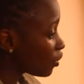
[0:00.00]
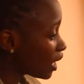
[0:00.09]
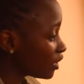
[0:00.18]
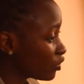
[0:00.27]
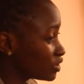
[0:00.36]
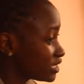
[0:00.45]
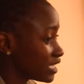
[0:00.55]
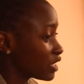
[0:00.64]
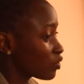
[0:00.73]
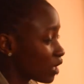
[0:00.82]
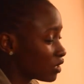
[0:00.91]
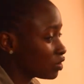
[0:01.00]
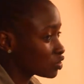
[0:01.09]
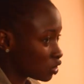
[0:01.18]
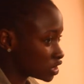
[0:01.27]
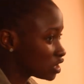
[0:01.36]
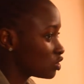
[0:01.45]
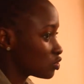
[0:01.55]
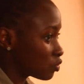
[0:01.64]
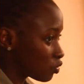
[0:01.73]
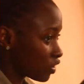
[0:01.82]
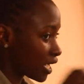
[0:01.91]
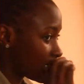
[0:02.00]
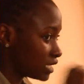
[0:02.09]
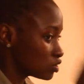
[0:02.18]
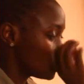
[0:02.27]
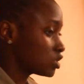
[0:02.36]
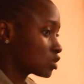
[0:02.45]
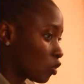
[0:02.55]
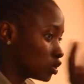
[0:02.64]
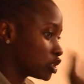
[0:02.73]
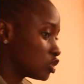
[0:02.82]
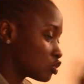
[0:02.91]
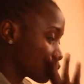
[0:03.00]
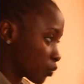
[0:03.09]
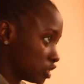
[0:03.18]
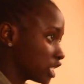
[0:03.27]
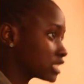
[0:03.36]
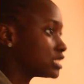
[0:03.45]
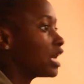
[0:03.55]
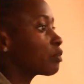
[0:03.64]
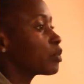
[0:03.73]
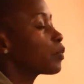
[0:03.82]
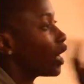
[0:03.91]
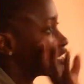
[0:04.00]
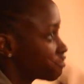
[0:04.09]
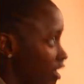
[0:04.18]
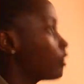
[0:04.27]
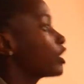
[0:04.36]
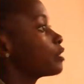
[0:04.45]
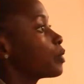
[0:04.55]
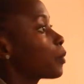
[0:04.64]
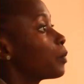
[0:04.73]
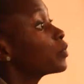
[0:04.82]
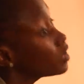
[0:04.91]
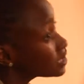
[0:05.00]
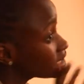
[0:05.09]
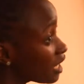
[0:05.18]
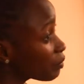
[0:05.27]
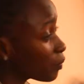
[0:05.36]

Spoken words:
cannot say, you cannot continue, they cannot continue to project young people as violent people because young